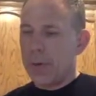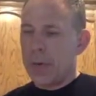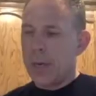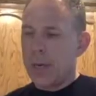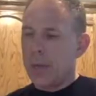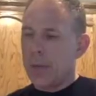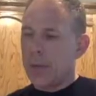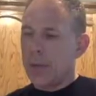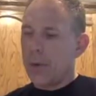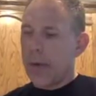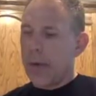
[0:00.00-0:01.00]

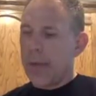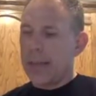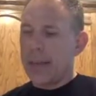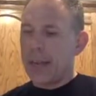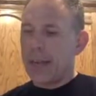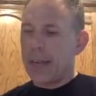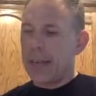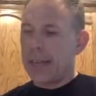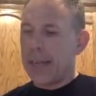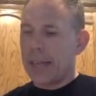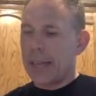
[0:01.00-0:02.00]
So it's not an
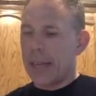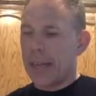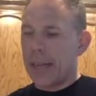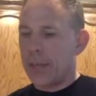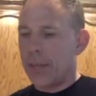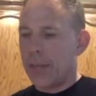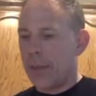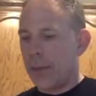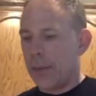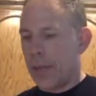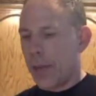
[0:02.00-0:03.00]
exact science.
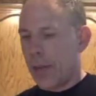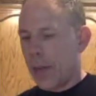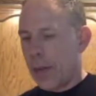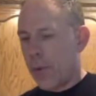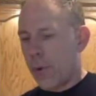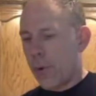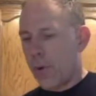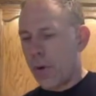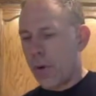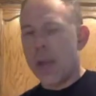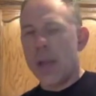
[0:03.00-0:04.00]
There, look, I poured over.
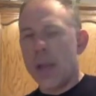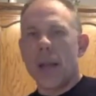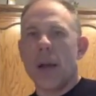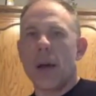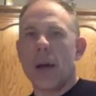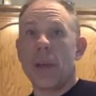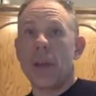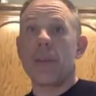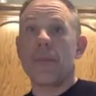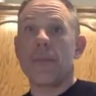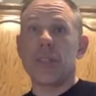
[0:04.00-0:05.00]

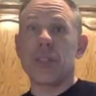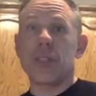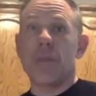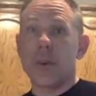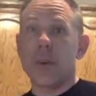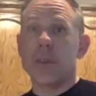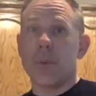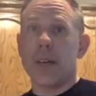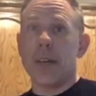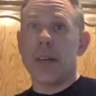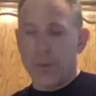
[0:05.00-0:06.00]
If it's your first
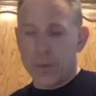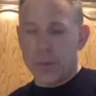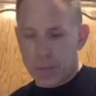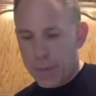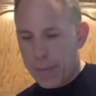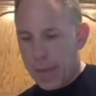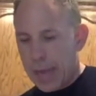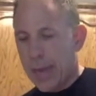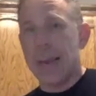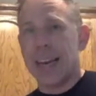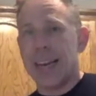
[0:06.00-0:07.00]
time you're making it,
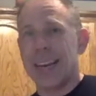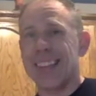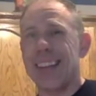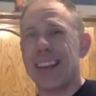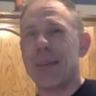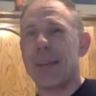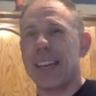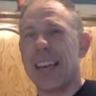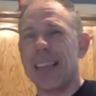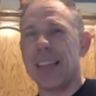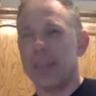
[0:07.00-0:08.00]
make it a little bit
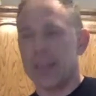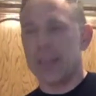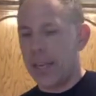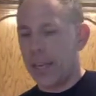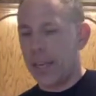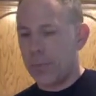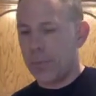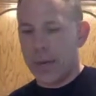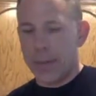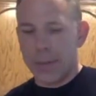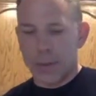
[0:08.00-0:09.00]
less. You just want to make
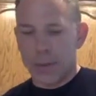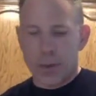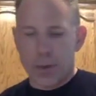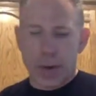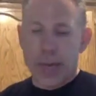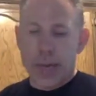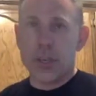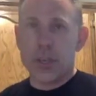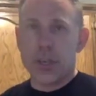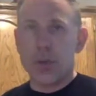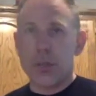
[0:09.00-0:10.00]
sure that your body gets
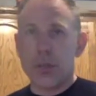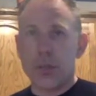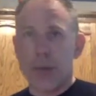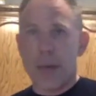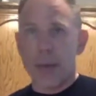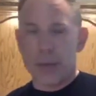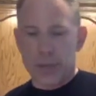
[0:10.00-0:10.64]
used to that much